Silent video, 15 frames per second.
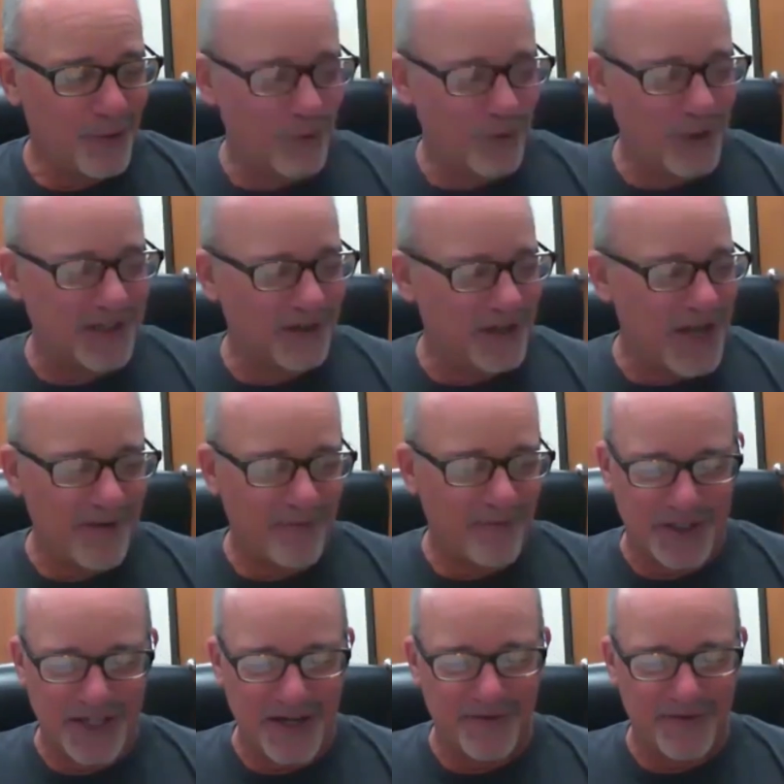recently I've
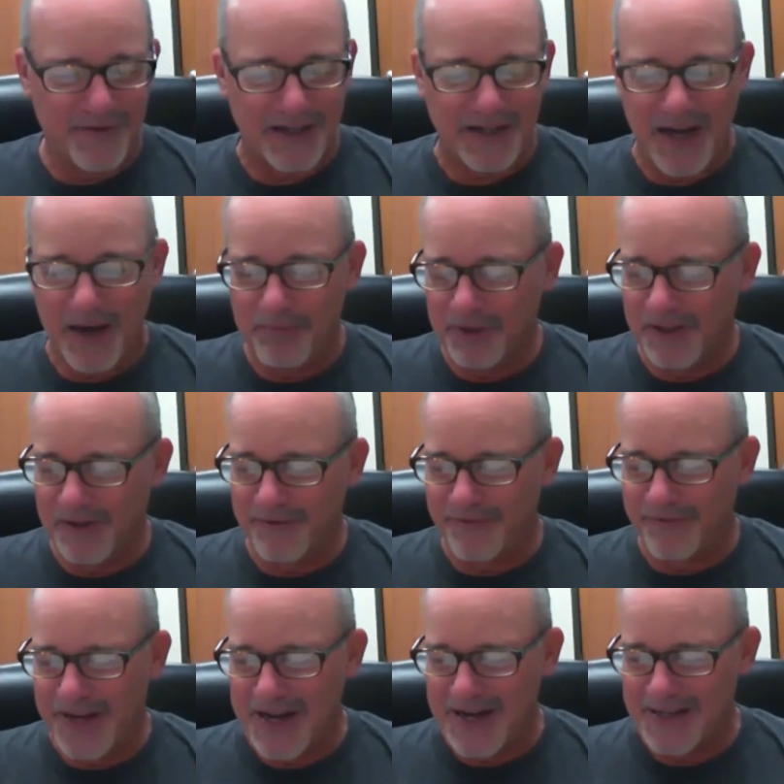received a couple
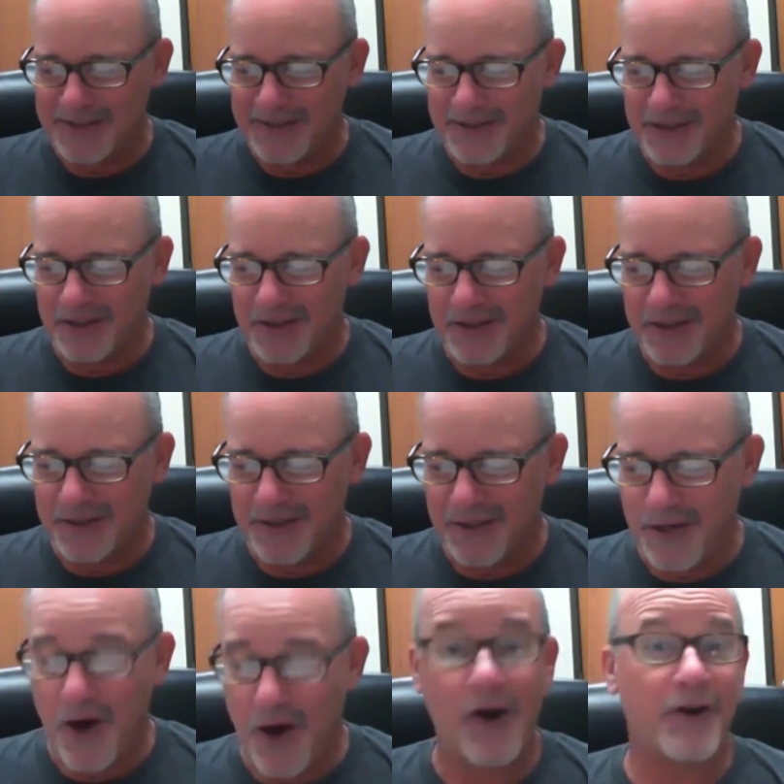of uh,
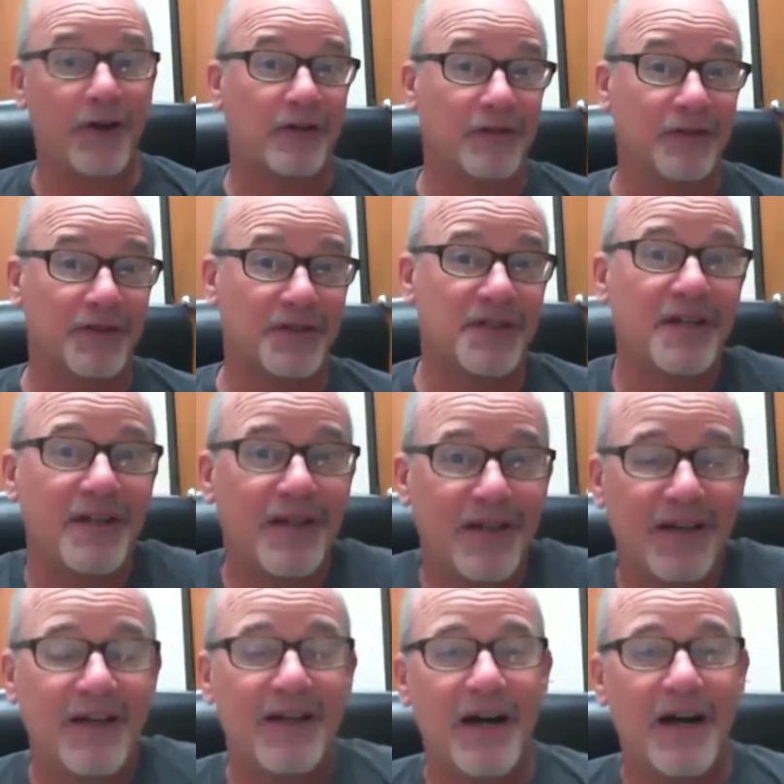articles
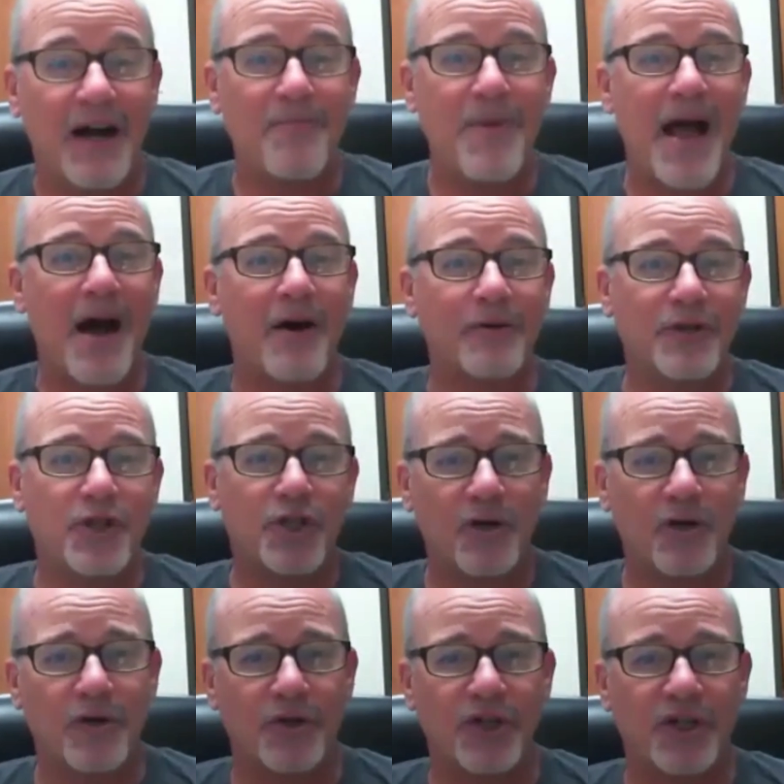about
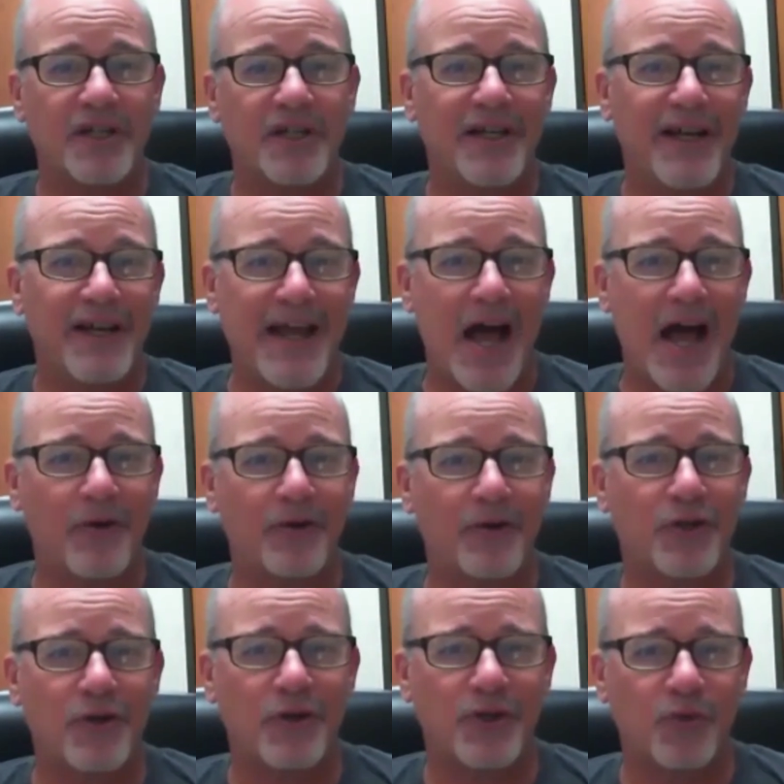church and how
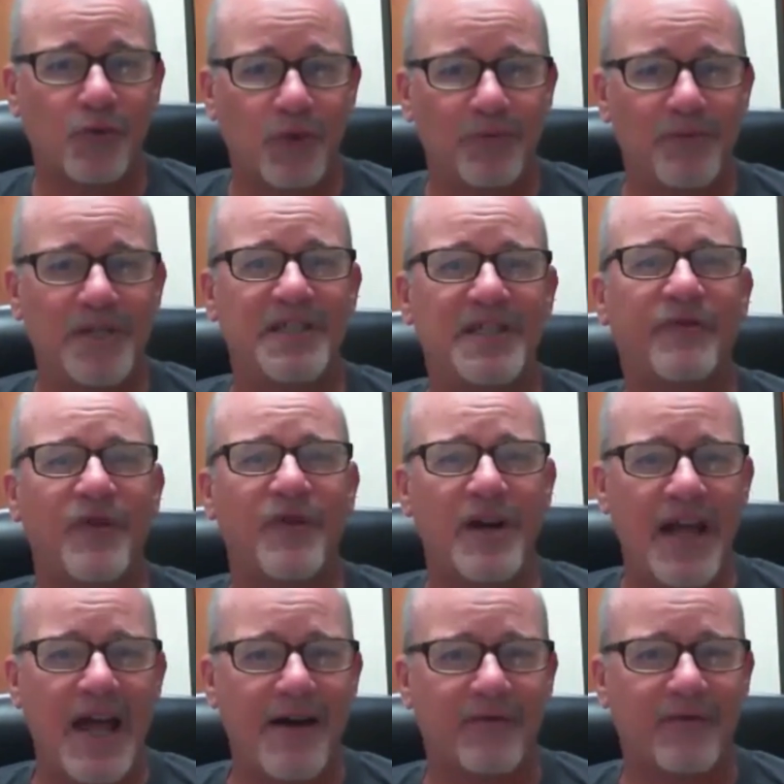church will be
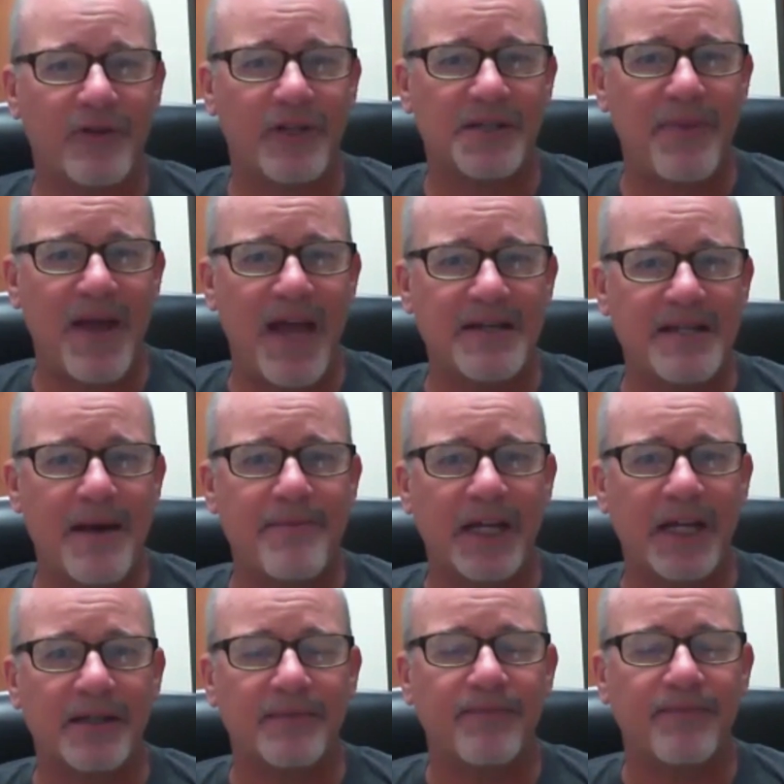different after this pandemic.